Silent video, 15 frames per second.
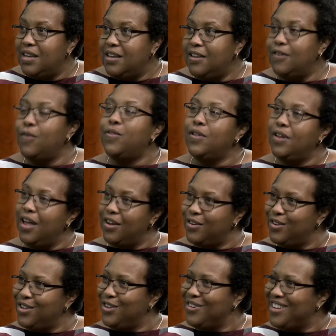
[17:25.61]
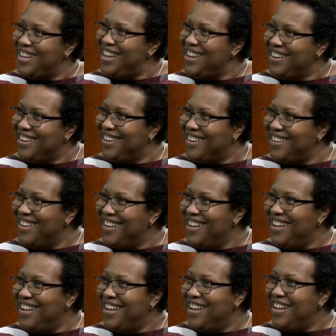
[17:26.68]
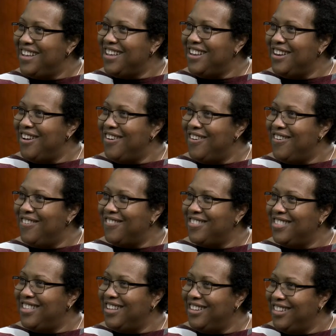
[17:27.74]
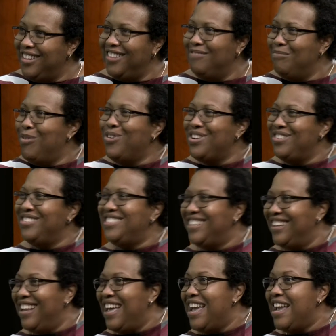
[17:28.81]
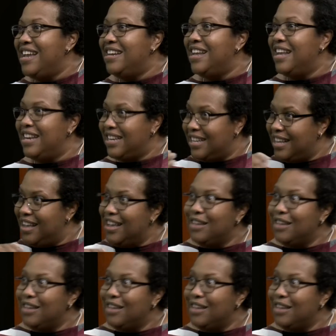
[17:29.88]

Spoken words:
The longer you're here, the more you're delayed in